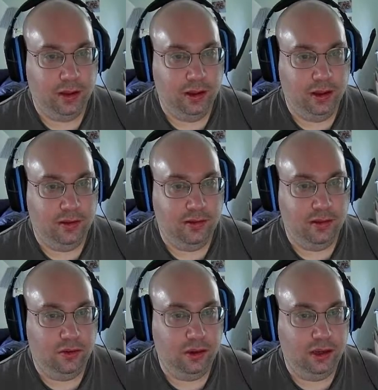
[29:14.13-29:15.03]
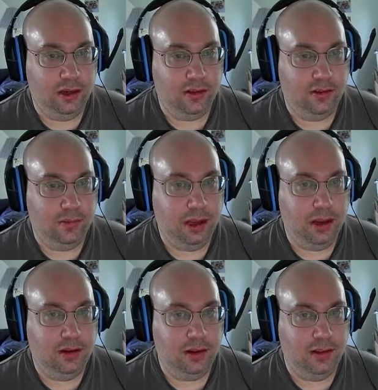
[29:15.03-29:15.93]
since we did
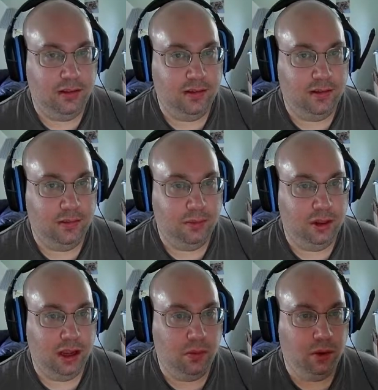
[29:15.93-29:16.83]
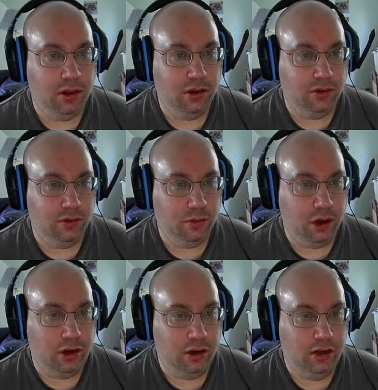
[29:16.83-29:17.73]
expand, let's put that one little
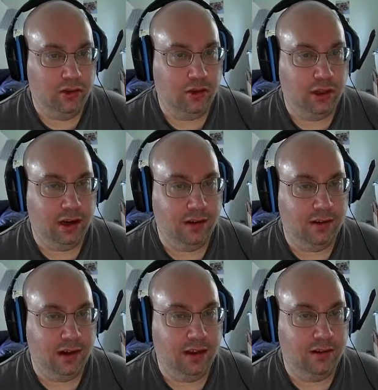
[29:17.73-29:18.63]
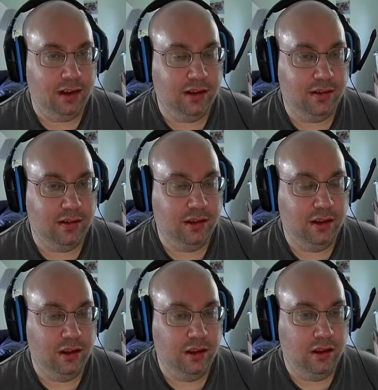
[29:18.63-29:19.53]
square in so that it stays at
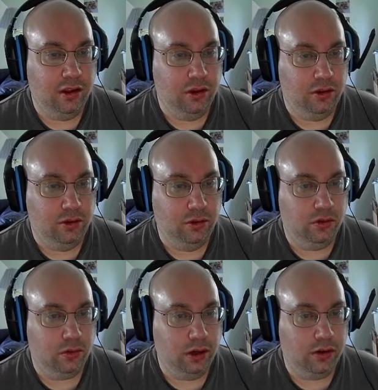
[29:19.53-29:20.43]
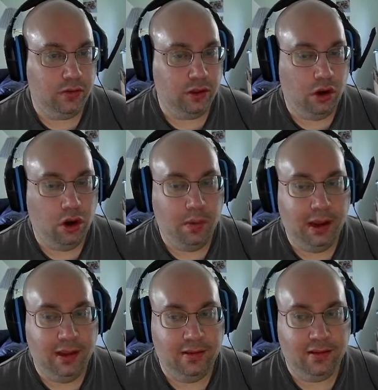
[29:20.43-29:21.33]
2 squares for the
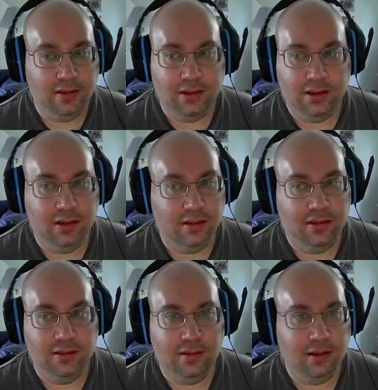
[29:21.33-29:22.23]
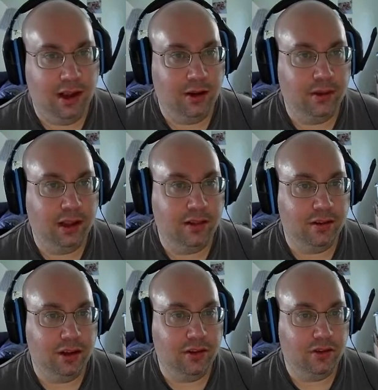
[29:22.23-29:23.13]
hallways, just because I don't like the
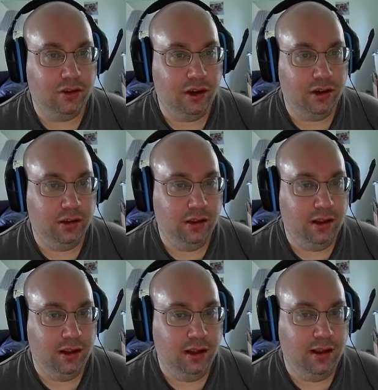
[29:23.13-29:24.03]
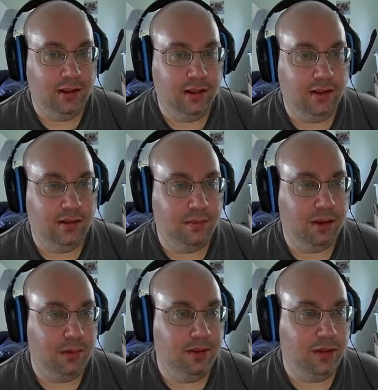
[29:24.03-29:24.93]
clustering that they
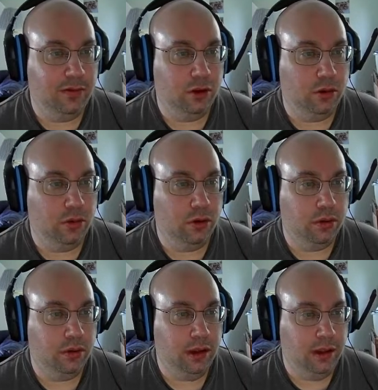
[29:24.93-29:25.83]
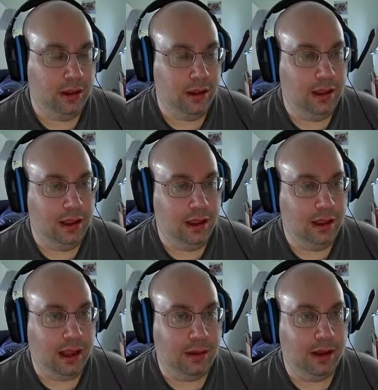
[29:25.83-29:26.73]
sometimes have to go through.
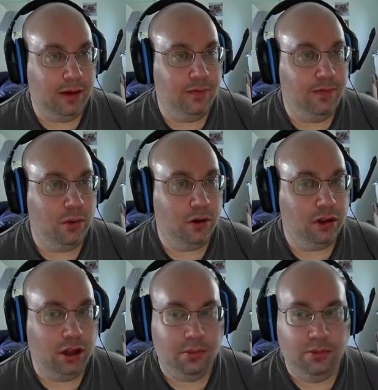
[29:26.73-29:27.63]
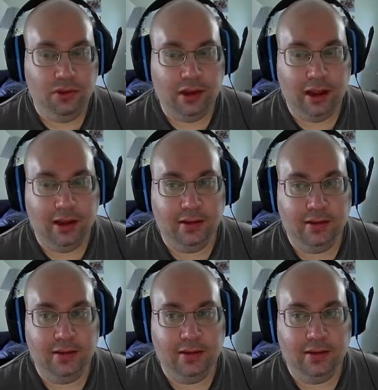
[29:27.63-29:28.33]
And we have 4 clubs, and